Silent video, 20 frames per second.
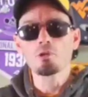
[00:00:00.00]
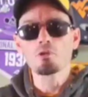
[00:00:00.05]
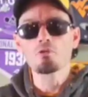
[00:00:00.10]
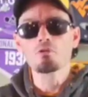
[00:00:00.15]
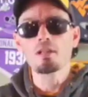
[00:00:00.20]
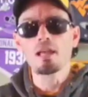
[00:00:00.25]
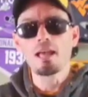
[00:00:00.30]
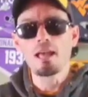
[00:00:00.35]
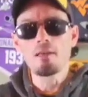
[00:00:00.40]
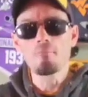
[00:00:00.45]

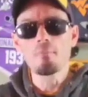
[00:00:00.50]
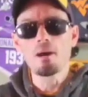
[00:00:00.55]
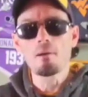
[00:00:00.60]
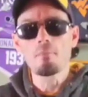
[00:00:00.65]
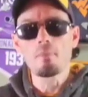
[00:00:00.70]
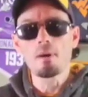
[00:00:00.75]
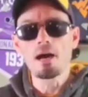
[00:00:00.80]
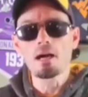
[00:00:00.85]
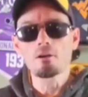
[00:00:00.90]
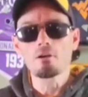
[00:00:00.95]
Unblooded and
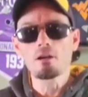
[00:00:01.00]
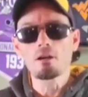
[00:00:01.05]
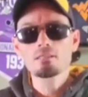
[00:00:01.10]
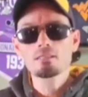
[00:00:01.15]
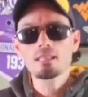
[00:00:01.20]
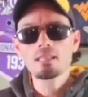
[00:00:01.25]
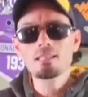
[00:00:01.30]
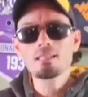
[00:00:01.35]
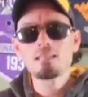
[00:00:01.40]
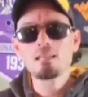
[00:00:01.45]
my
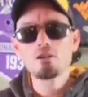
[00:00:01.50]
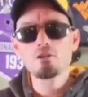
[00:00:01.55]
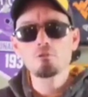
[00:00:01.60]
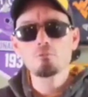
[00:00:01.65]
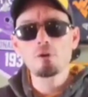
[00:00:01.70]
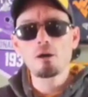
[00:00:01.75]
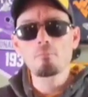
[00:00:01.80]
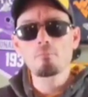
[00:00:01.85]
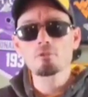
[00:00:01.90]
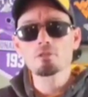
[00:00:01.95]
background, send gear
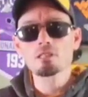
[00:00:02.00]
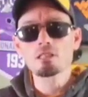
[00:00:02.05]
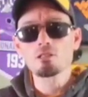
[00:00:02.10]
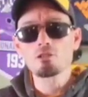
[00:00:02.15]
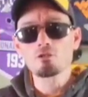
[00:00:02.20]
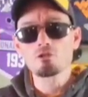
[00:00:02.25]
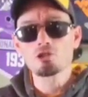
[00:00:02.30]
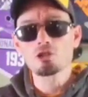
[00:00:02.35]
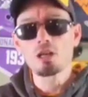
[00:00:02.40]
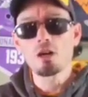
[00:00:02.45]
to
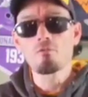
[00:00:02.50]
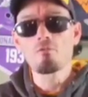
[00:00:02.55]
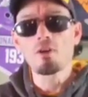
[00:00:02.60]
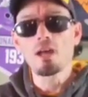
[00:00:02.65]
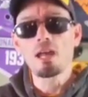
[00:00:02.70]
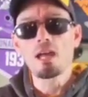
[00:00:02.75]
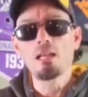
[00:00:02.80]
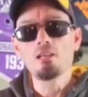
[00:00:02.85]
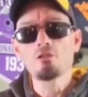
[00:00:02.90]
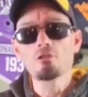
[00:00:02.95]
represent
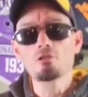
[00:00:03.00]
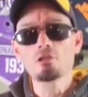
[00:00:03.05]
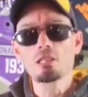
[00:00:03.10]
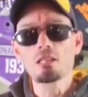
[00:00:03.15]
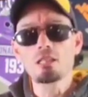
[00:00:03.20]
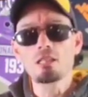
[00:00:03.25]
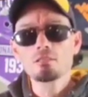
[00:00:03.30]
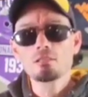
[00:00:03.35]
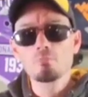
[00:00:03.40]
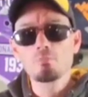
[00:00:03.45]
yourself and your
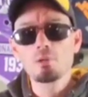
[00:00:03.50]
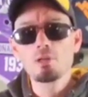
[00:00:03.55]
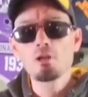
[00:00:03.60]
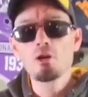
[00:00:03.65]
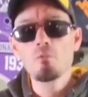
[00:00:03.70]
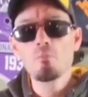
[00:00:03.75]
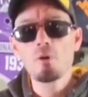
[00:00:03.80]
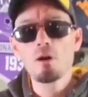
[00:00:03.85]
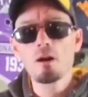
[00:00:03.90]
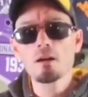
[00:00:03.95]
team to
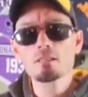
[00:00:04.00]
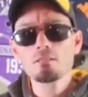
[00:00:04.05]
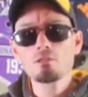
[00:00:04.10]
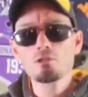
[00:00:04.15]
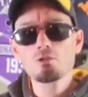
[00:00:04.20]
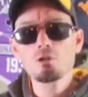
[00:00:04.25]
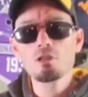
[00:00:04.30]
P.O. Box